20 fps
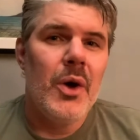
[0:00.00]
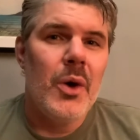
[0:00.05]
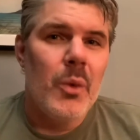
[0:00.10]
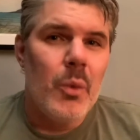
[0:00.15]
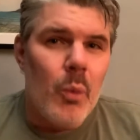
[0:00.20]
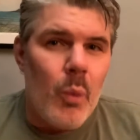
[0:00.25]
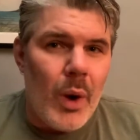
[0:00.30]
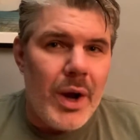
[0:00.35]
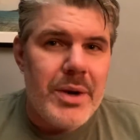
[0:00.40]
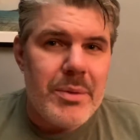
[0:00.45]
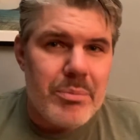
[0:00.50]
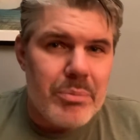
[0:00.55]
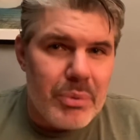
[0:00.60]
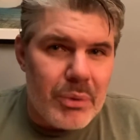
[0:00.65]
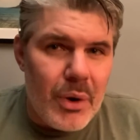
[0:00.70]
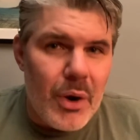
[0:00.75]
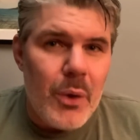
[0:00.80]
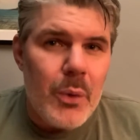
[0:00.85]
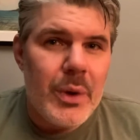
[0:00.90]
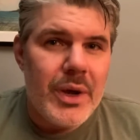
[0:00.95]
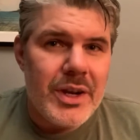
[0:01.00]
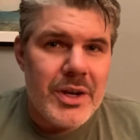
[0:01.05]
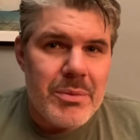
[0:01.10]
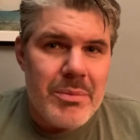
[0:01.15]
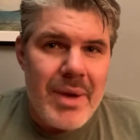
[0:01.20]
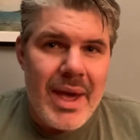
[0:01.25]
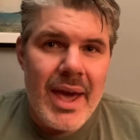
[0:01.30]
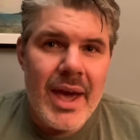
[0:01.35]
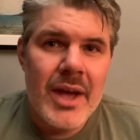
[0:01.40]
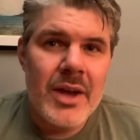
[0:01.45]
what broke in a
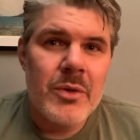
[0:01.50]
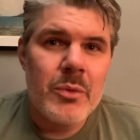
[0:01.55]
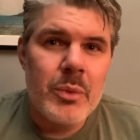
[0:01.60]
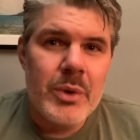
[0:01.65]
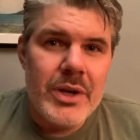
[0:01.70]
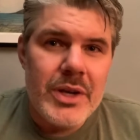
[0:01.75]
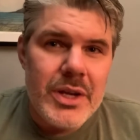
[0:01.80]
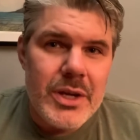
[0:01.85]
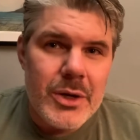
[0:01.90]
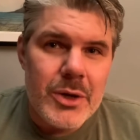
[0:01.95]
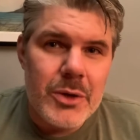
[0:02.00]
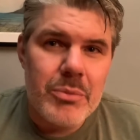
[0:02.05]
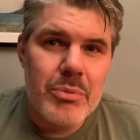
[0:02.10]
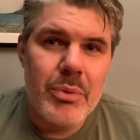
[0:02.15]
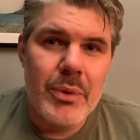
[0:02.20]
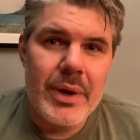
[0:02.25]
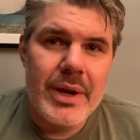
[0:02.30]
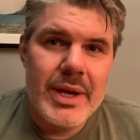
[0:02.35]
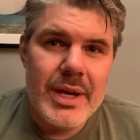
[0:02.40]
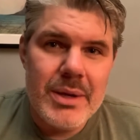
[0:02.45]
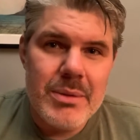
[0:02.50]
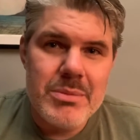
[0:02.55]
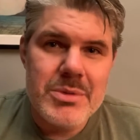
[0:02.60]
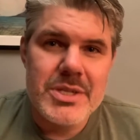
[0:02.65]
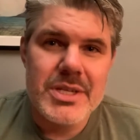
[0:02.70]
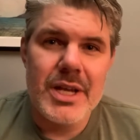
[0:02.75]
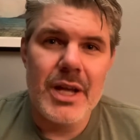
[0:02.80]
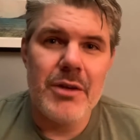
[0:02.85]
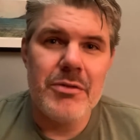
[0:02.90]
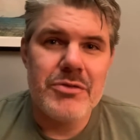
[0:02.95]
man when he could bring
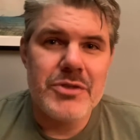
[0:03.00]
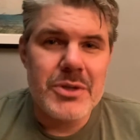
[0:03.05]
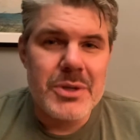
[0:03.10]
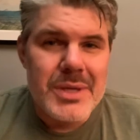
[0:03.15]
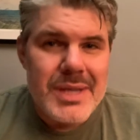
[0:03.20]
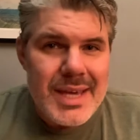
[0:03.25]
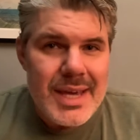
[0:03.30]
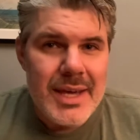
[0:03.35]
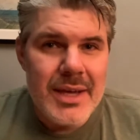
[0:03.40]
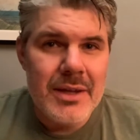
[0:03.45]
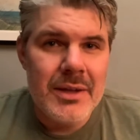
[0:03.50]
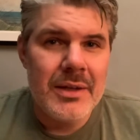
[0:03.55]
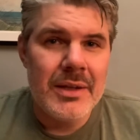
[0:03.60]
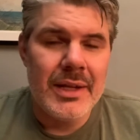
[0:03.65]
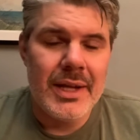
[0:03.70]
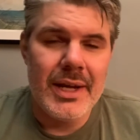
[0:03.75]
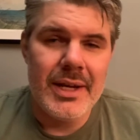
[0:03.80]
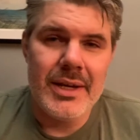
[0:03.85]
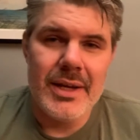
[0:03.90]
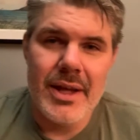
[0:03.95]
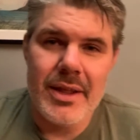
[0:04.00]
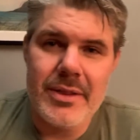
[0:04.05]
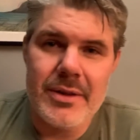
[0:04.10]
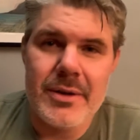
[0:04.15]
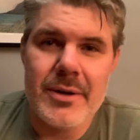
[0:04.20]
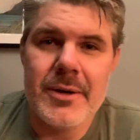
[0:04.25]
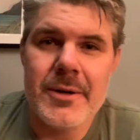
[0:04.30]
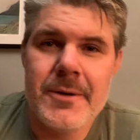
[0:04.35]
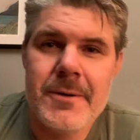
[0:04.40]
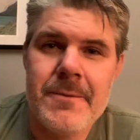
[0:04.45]
himself to kill
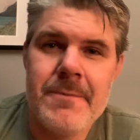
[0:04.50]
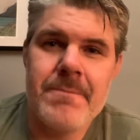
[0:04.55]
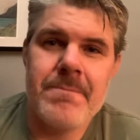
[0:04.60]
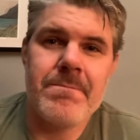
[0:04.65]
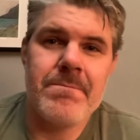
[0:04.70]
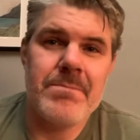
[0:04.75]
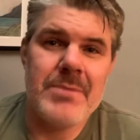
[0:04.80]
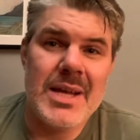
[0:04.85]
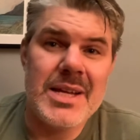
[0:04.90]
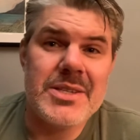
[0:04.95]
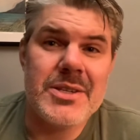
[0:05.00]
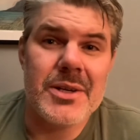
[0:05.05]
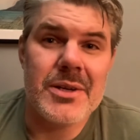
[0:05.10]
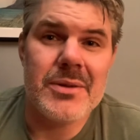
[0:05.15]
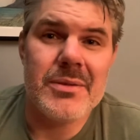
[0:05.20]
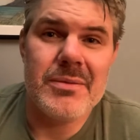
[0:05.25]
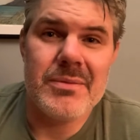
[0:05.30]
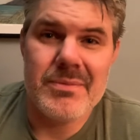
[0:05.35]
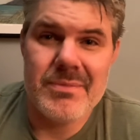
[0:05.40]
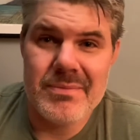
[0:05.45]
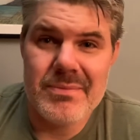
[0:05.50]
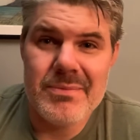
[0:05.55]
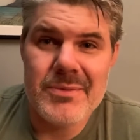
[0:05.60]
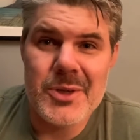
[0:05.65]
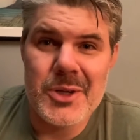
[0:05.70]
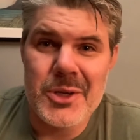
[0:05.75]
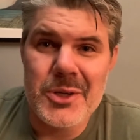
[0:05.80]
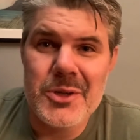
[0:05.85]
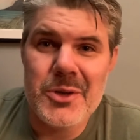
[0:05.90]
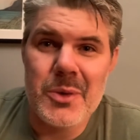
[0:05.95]
another? That's a
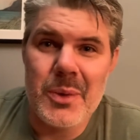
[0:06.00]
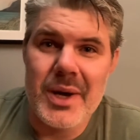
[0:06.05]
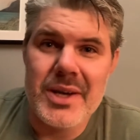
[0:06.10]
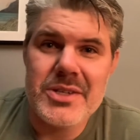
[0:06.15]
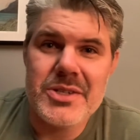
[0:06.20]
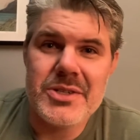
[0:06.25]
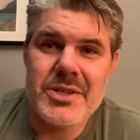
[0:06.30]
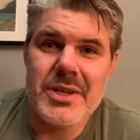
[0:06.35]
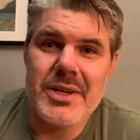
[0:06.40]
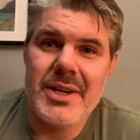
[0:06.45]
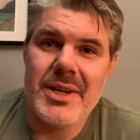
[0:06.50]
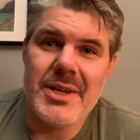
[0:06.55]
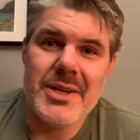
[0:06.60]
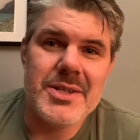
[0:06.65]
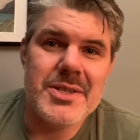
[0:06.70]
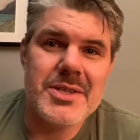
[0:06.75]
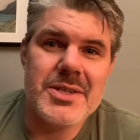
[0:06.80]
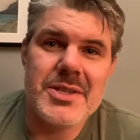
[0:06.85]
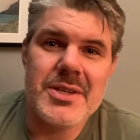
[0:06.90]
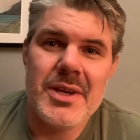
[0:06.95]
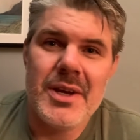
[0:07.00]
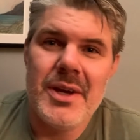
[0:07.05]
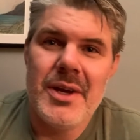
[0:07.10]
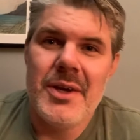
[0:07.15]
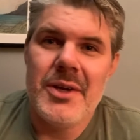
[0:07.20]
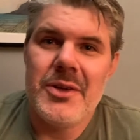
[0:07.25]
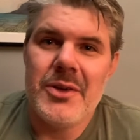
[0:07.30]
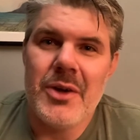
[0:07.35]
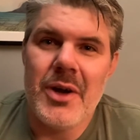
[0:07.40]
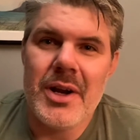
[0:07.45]
good question, and it's
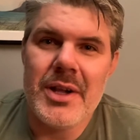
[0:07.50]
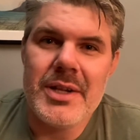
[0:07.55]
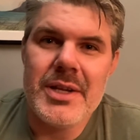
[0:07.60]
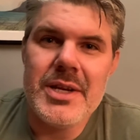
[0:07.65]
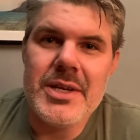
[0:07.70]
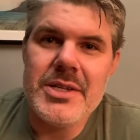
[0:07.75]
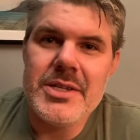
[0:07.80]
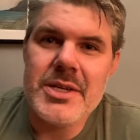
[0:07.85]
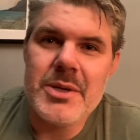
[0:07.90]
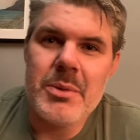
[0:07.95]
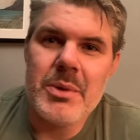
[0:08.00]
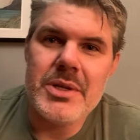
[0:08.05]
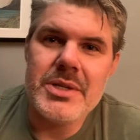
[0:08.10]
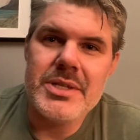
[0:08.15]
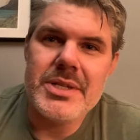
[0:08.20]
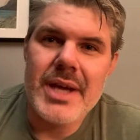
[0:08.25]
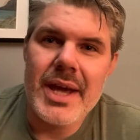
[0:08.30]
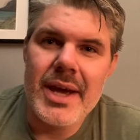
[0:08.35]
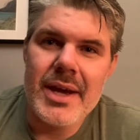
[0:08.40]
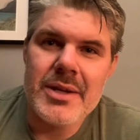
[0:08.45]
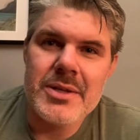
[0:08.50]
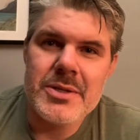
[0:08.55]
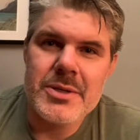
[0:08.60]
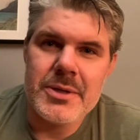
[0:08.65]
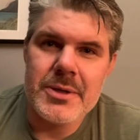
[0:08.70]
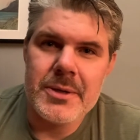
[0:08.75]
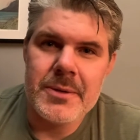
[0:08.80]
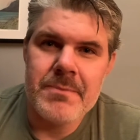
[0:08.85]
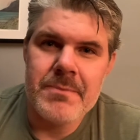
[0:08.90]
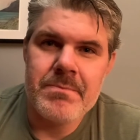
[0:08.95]
not an easy one to
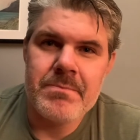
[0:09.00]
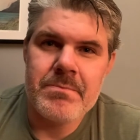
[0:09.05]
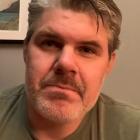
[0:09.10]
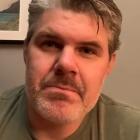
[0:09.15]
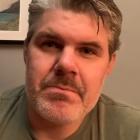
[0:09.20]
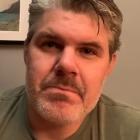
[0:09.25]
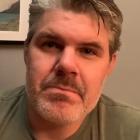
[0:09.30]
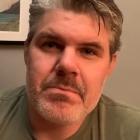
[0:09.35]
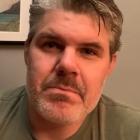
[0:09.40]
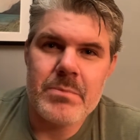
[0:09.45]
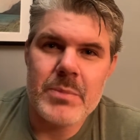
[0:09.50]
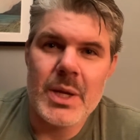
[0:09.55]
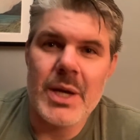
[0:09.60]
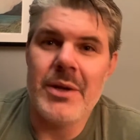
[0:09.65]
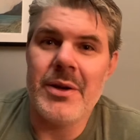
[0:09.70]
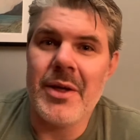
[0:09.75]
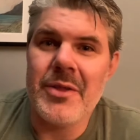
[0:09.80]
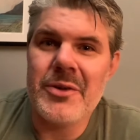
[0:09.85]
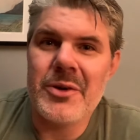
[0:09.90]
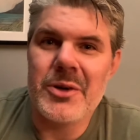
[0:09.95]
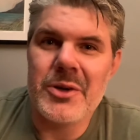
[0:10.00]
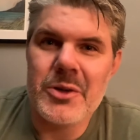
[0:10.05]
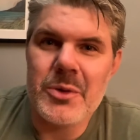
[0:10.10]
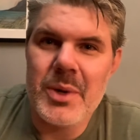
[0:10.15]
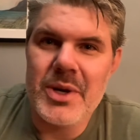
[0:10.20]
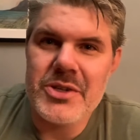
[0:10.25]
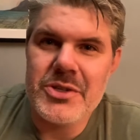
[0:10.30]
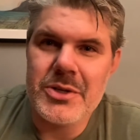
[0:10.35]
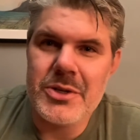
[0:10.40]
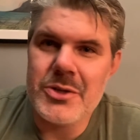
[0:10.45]
answer. Another good
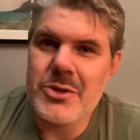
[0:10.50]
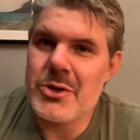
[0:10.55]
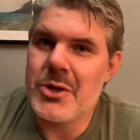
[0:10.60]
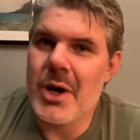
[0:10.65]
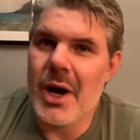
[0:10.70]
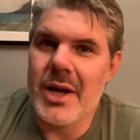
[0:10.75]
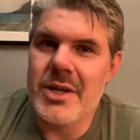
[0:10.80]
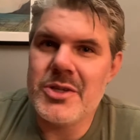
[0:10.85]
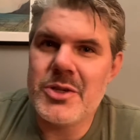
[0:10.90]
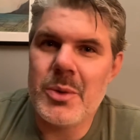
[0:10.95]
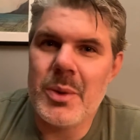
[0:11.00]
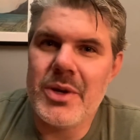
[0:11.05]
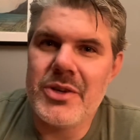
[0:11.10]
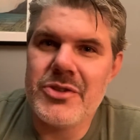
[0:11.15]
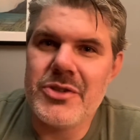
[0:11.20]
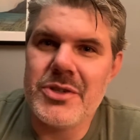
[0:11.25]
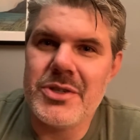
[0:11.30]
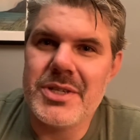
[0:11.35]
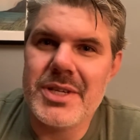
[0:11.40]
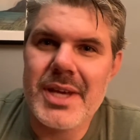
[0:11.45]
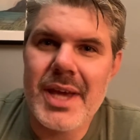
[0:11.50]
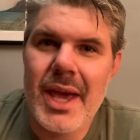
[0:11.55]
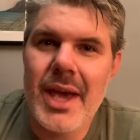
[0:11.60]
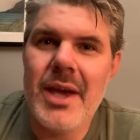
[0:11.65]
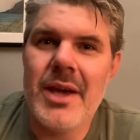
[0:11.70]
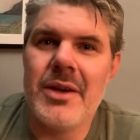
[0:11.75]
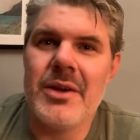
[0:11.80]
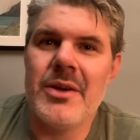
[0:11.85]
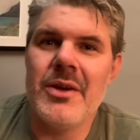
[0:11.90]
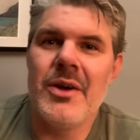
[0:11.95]
question is God's question to
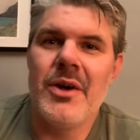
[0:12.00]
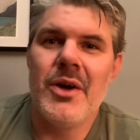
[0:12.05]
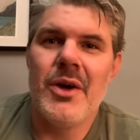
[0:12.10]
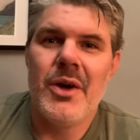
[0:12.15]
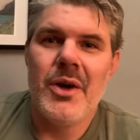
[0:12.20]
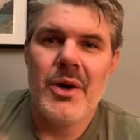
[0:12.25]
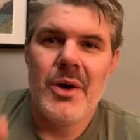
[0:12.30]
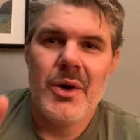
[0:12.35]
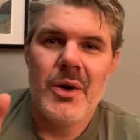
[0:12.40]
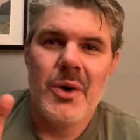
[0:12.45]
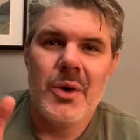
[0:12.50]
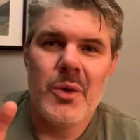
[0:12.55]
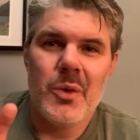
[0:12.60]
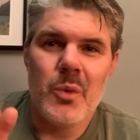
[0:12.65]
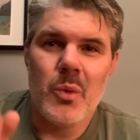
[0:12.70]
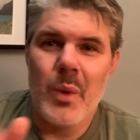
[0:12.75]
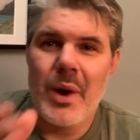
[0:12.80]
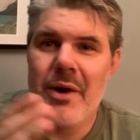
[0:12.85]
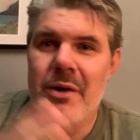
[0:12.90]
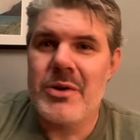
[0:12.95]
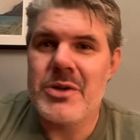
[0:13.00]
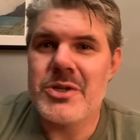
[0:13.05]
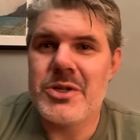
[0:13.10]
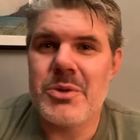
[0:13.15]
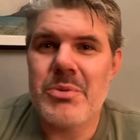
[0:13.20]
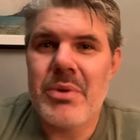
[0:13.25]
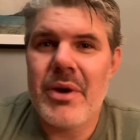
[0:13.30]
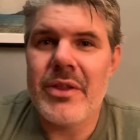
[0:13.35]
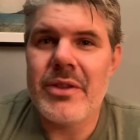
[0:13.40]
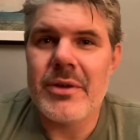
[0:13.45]
Cain. Where is your
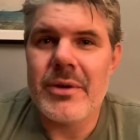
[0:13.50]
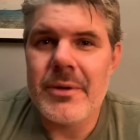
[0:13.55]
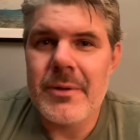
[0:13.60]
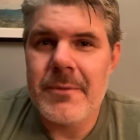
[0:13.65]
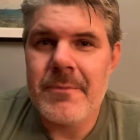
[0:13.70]
brother?